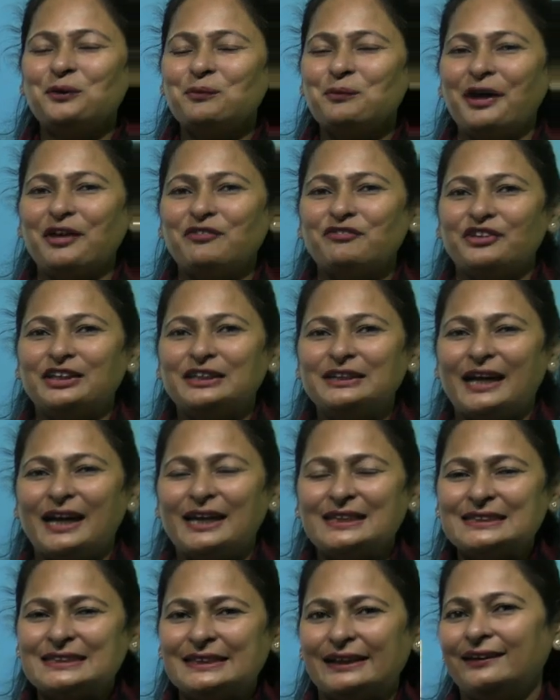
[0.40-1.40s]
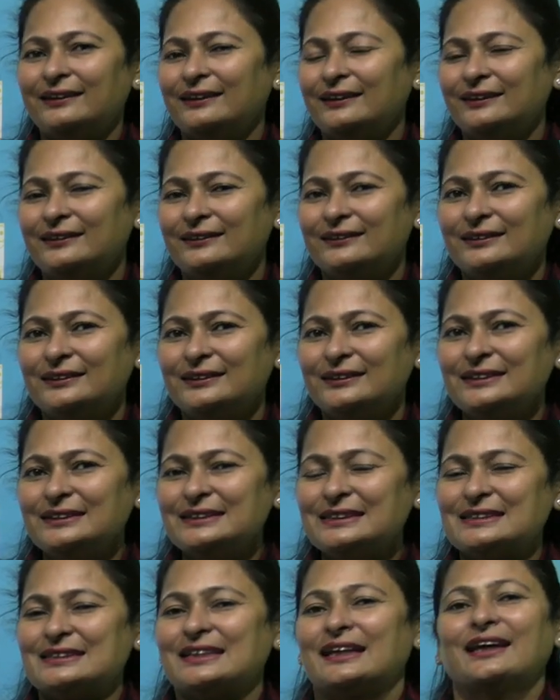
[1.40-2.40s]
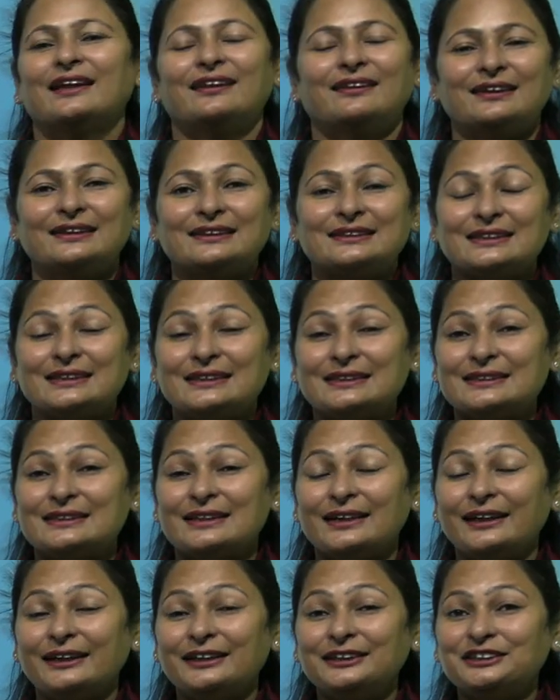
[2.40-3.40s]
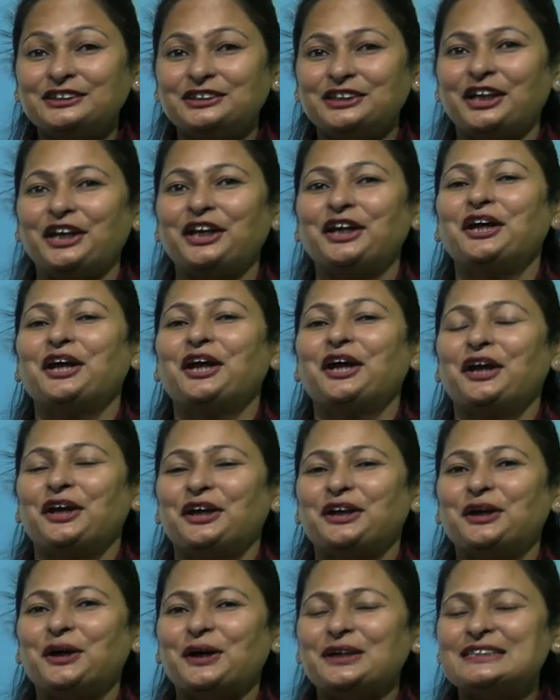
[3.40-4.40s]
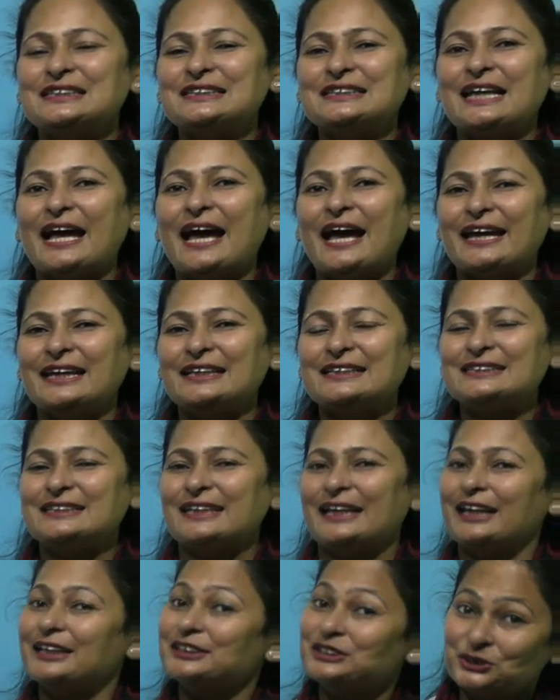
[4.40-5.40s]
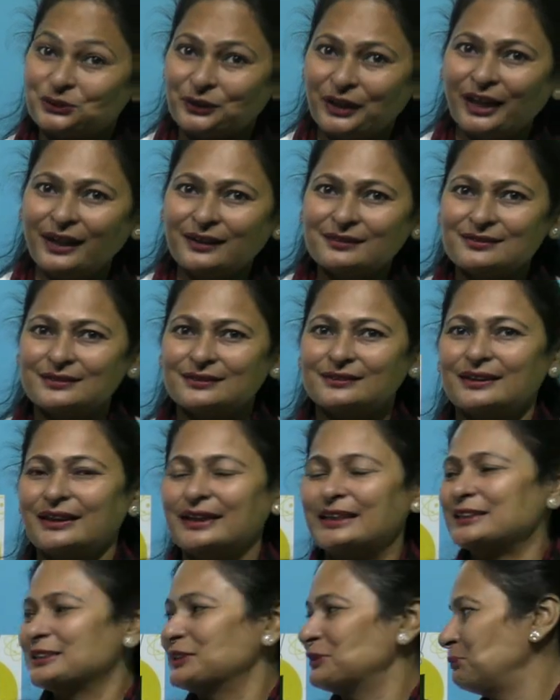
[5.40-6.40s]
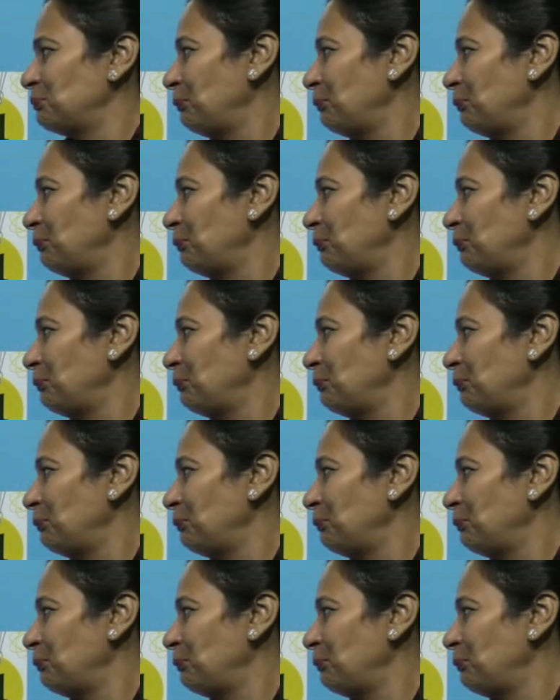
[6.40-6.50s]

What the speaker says: my fantastic learners. This is Hershey, your science educator, is